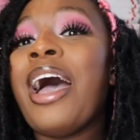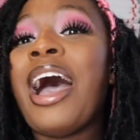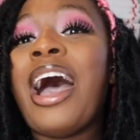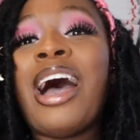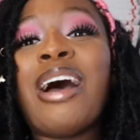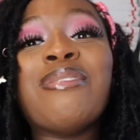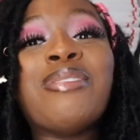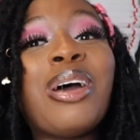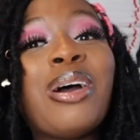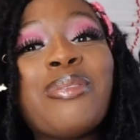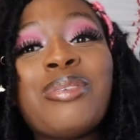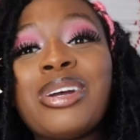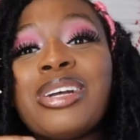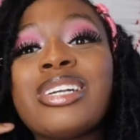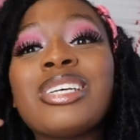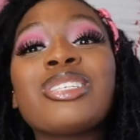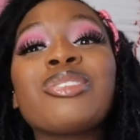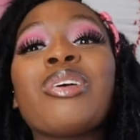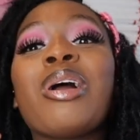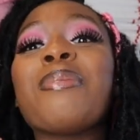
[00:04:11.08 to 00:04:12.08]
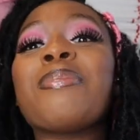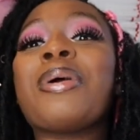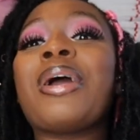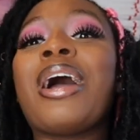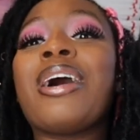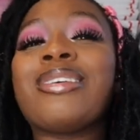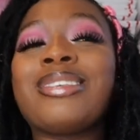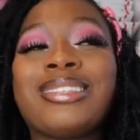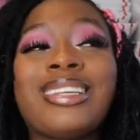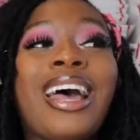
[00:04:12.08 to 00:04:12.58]
I'm not wearing this romper
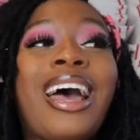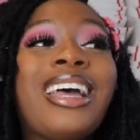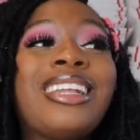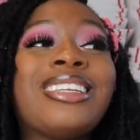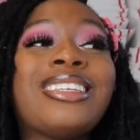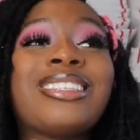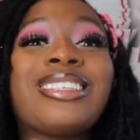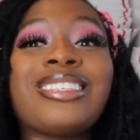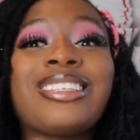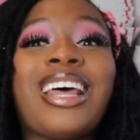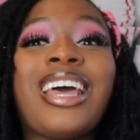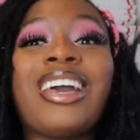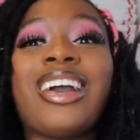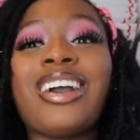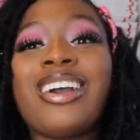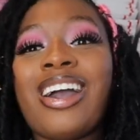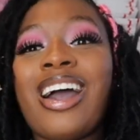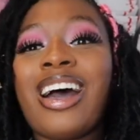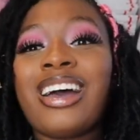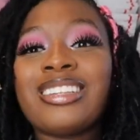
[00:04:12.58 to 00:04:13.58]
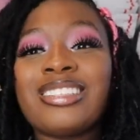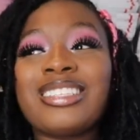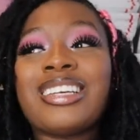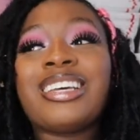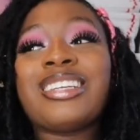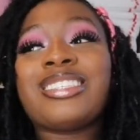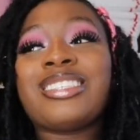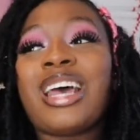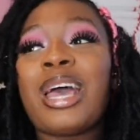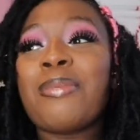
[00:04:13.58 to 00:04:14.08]
outside. This is like a
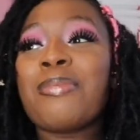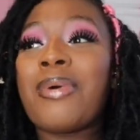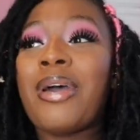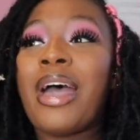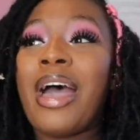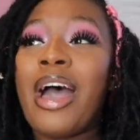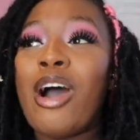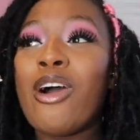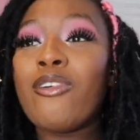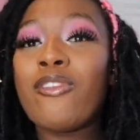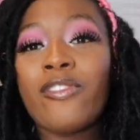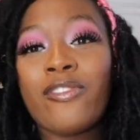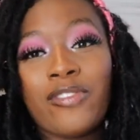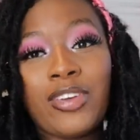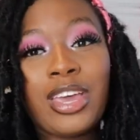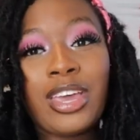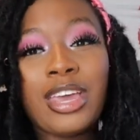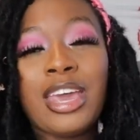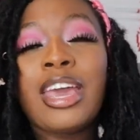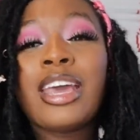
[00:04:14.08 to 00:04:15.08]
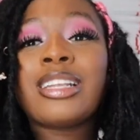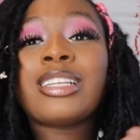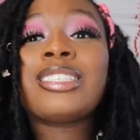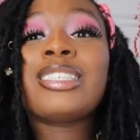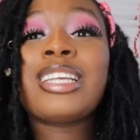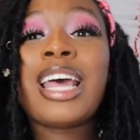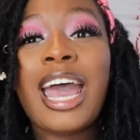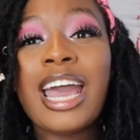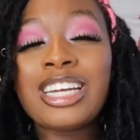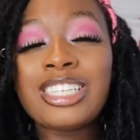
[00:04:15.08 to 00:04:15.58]
content type of outfit. This
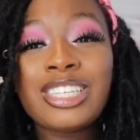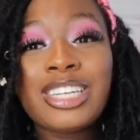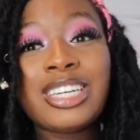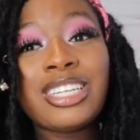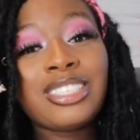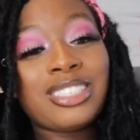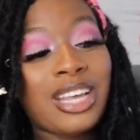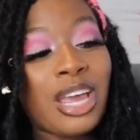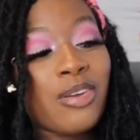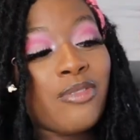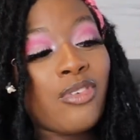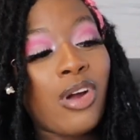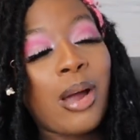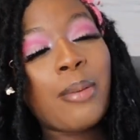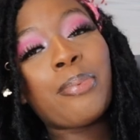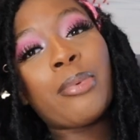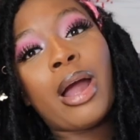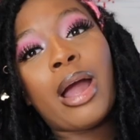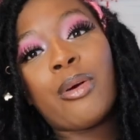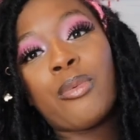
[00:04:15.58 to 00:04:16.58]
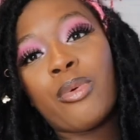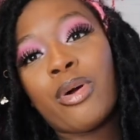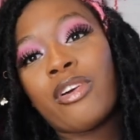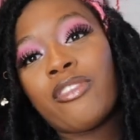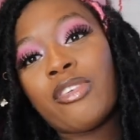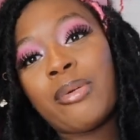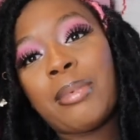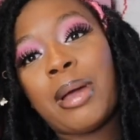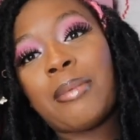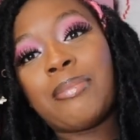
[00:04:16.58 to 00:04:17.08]
is actually the same romper I wore
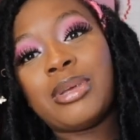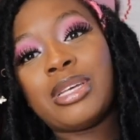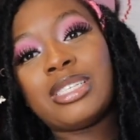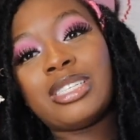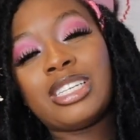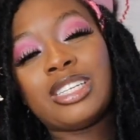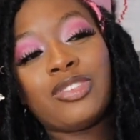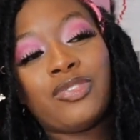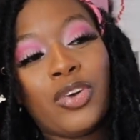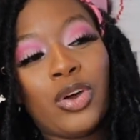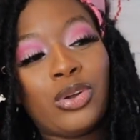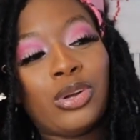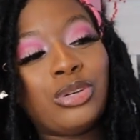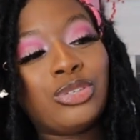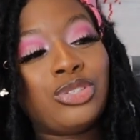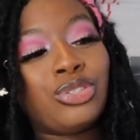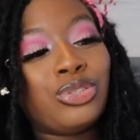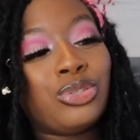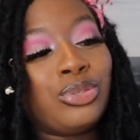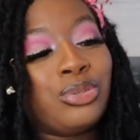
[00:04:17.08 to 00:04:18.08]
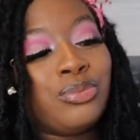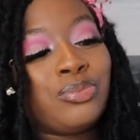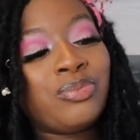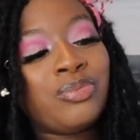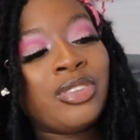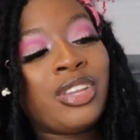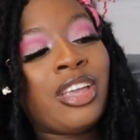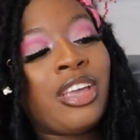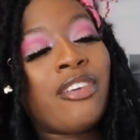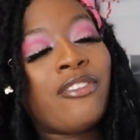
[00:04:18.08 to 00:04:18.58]
for my business photo shoot
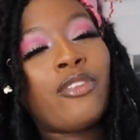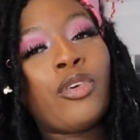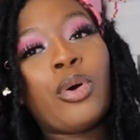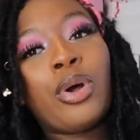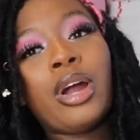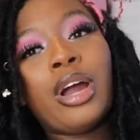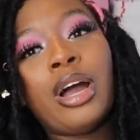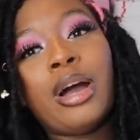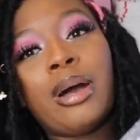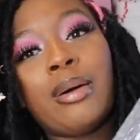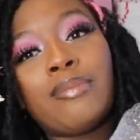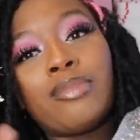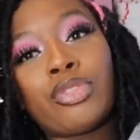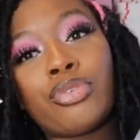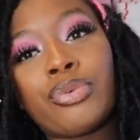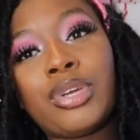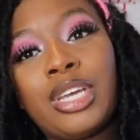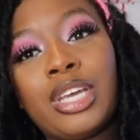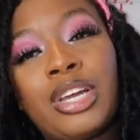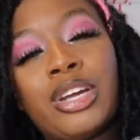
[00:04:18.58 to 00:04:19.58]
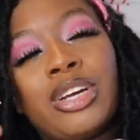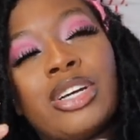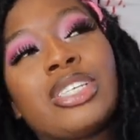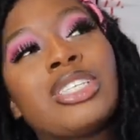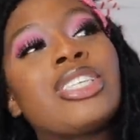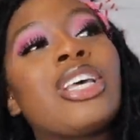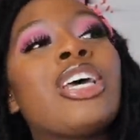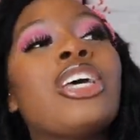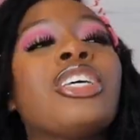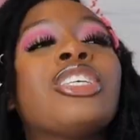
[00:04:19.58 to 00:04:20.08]
for 3
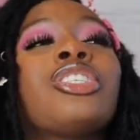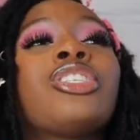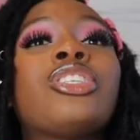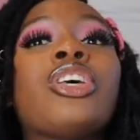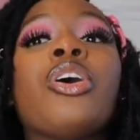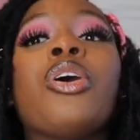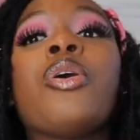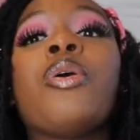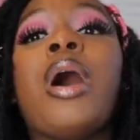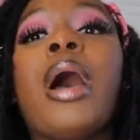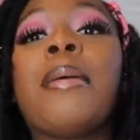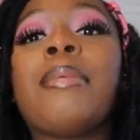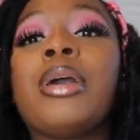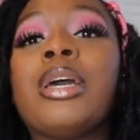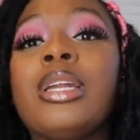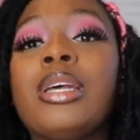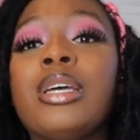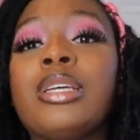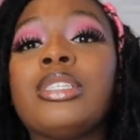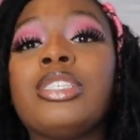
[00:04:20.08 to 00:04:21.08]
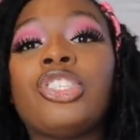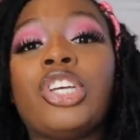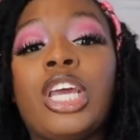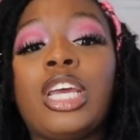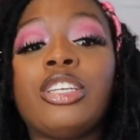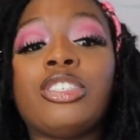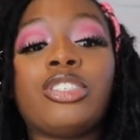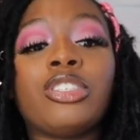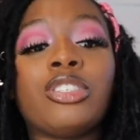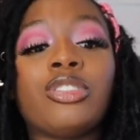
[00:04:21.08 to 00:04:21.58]
years. So I'm going to
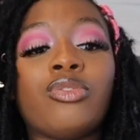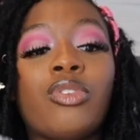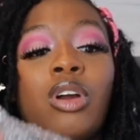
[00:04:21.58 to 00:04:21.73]
change this